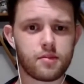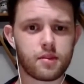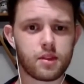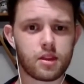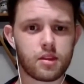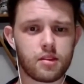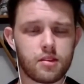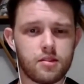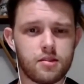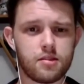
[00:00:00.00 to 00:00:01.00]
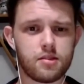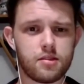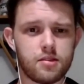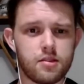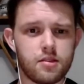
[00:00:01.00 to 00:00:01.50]

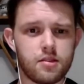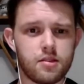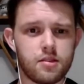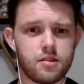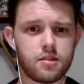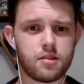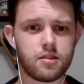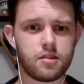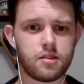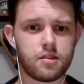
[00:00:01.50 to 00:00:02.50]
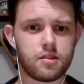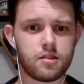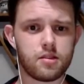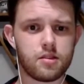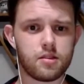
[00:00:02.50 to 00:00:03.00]

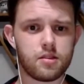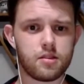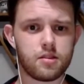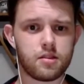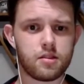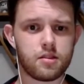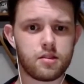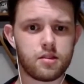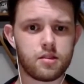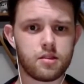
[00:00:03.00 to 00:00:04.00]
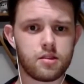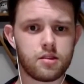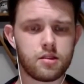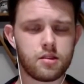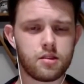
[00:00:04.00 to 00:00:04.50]

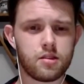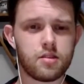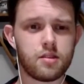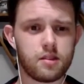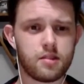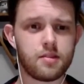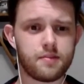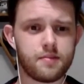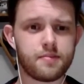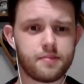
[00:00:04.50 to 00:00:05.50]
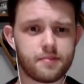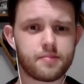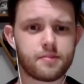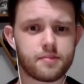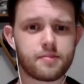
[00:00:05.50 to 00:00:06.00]

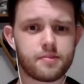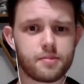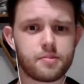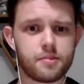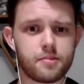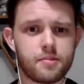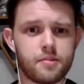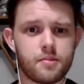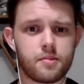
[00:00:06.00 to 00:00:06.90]
No words are spoken by the person on screen.